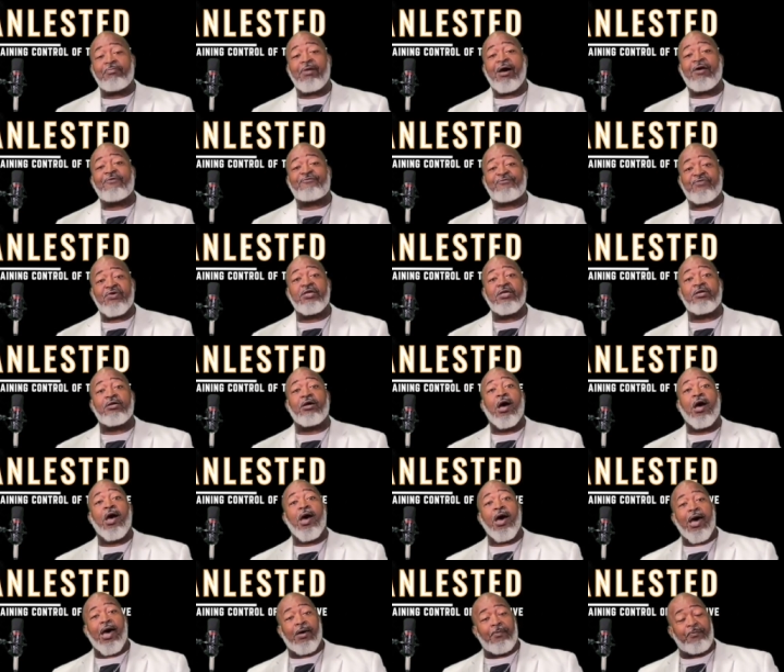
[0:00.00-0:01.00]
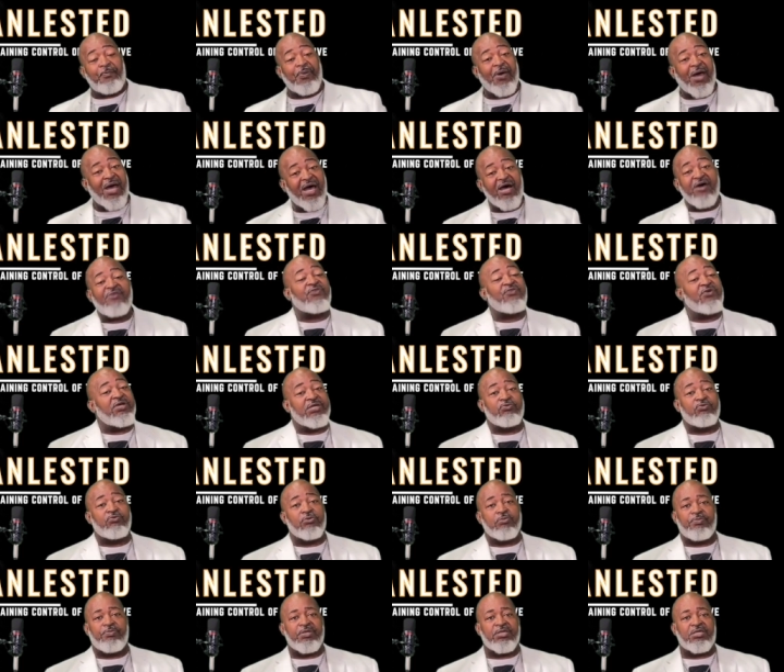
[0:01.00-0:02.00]
my finger, how powerful it
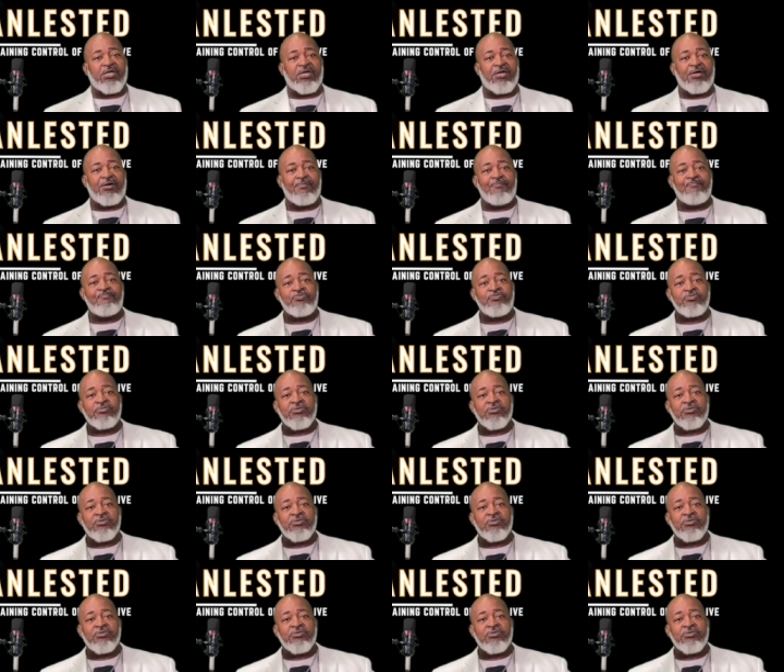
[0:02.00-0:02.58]
would become.